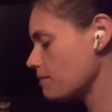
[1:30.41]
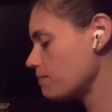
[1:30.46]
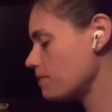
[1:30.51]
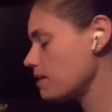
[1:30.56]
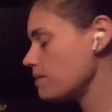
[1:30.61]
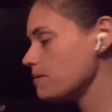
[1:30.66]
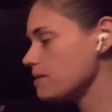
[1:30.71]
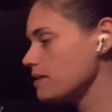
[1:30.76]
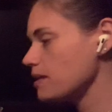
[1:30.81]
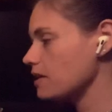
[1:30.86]

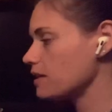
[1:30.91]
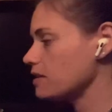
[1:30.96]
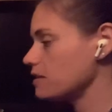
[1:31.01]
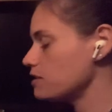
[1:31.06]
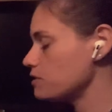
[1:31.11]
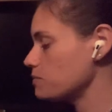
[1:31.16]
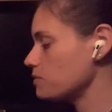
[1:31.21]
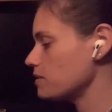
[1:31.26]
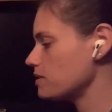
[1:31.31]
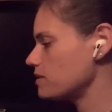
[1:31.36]
Maybe that
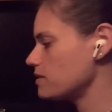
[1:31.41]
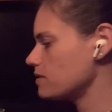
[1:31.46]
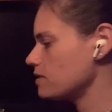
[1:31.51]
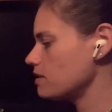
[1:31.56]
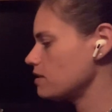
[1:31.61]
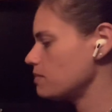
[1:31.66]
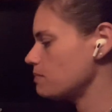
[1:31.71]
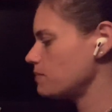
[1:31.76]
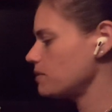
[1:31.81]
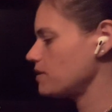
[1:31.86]
is what it's going
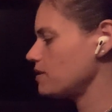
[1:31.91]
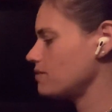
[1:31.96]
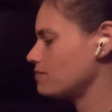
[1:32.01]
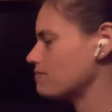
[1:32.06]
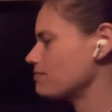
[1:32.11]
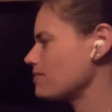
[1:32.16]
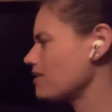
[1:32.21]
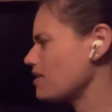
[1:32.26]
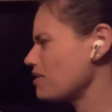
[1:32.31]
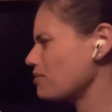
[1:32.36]
to be.
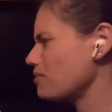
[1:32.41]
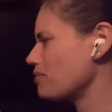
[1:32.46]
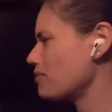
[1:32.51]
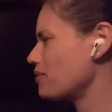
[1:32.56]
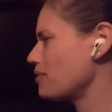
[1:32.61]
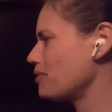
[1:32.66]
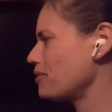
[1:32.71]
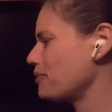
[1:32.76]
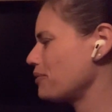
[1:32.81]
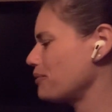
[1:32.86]
I don't
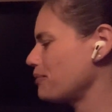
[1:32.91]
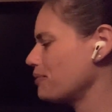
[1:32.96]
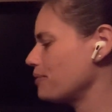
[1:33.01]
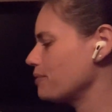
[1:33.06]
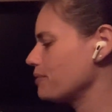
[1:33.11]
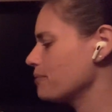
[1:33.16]
know.